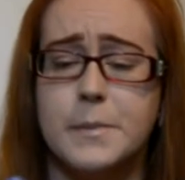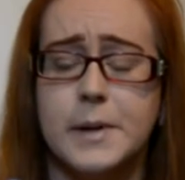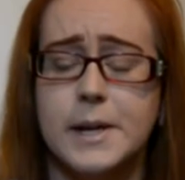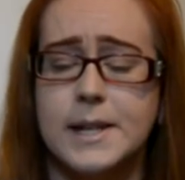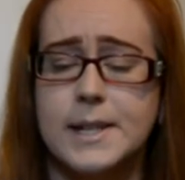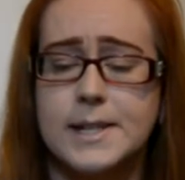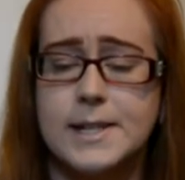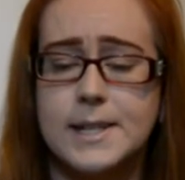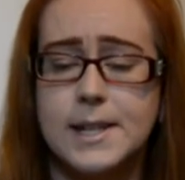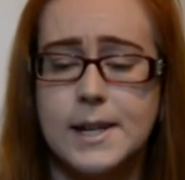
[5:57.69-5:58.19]

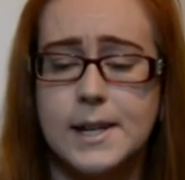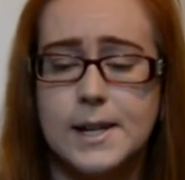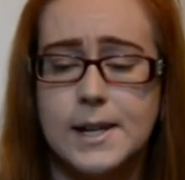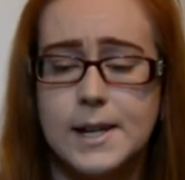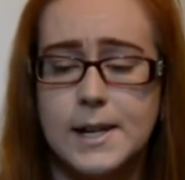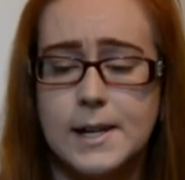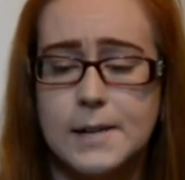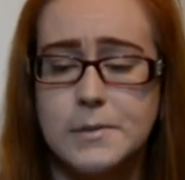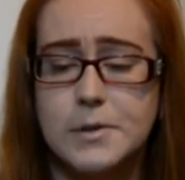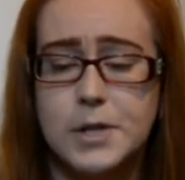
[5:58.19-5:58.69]
but
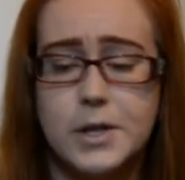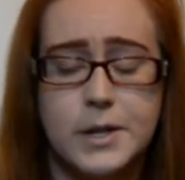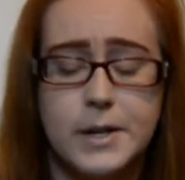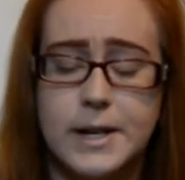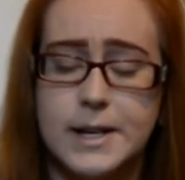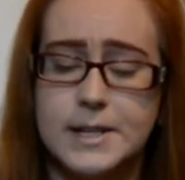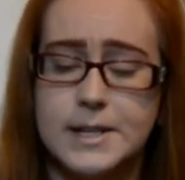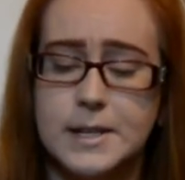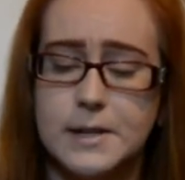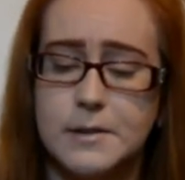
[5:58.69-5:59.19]
I'm sure you
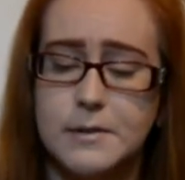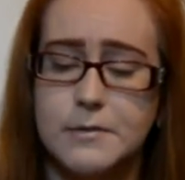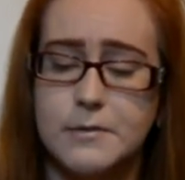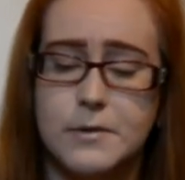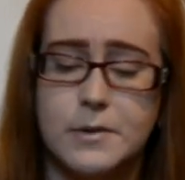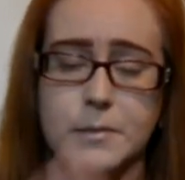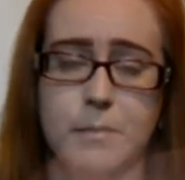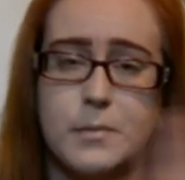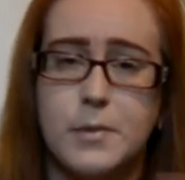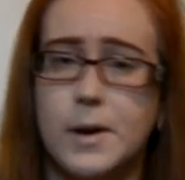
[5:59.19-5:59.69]
guys have
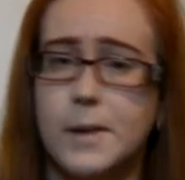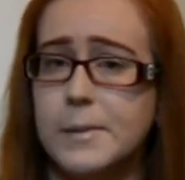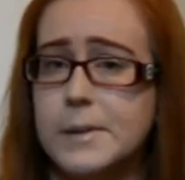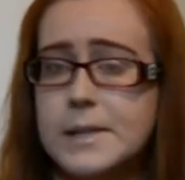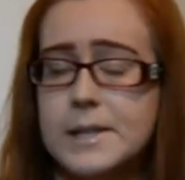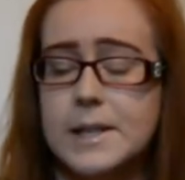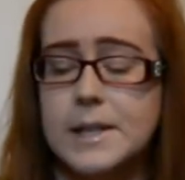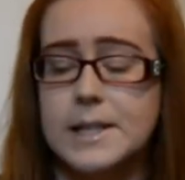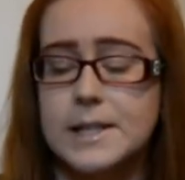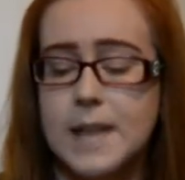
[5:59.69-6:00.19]
probably
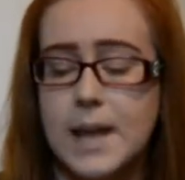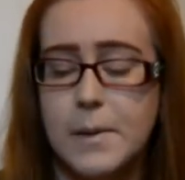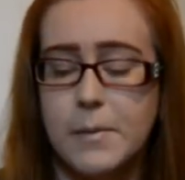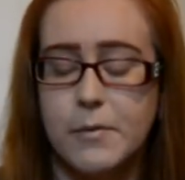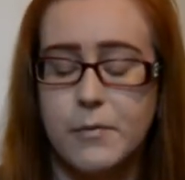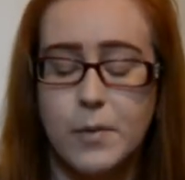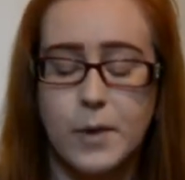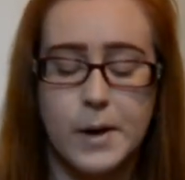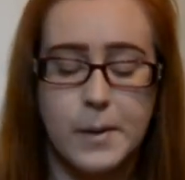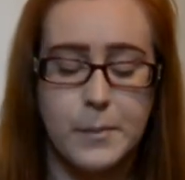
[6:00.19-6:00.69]
seen this kind
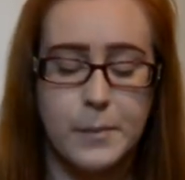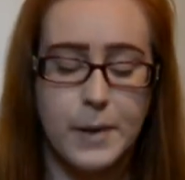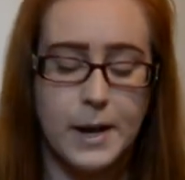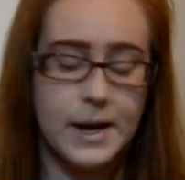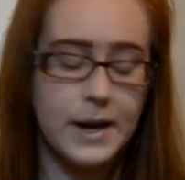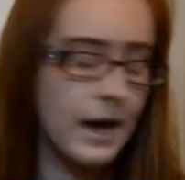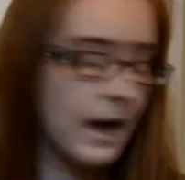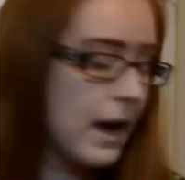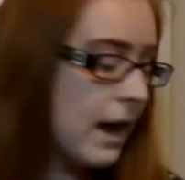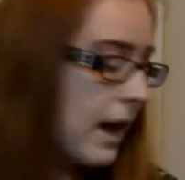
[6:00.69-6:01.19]
before, but
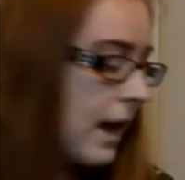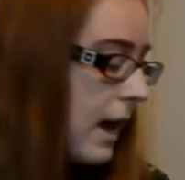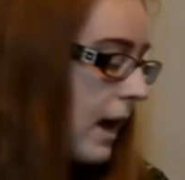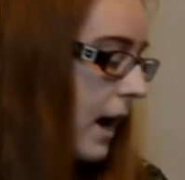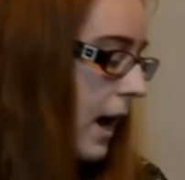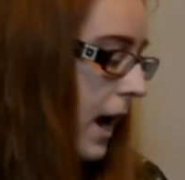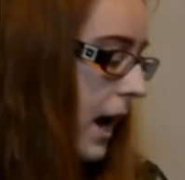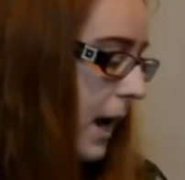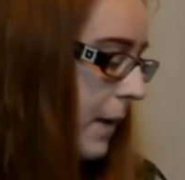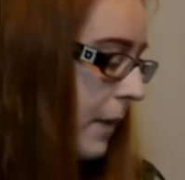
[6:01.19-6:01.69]

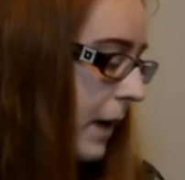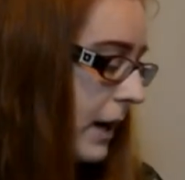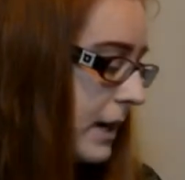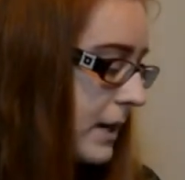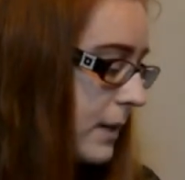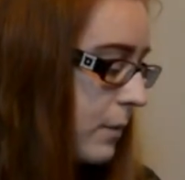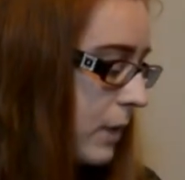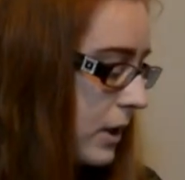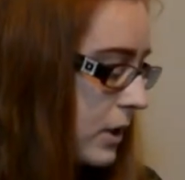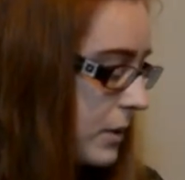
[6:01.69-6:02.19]
um, I
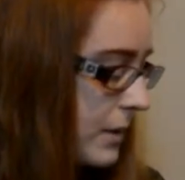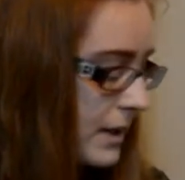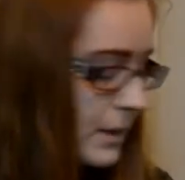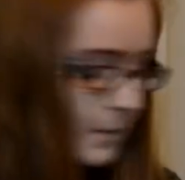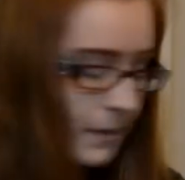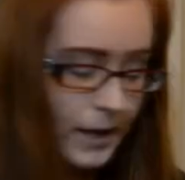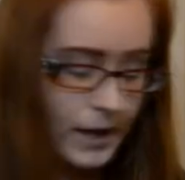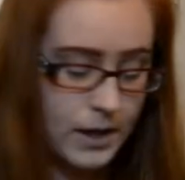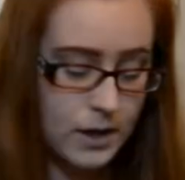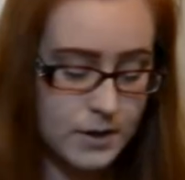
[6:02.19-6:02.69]
did want to
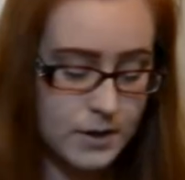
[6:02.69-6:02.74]
explain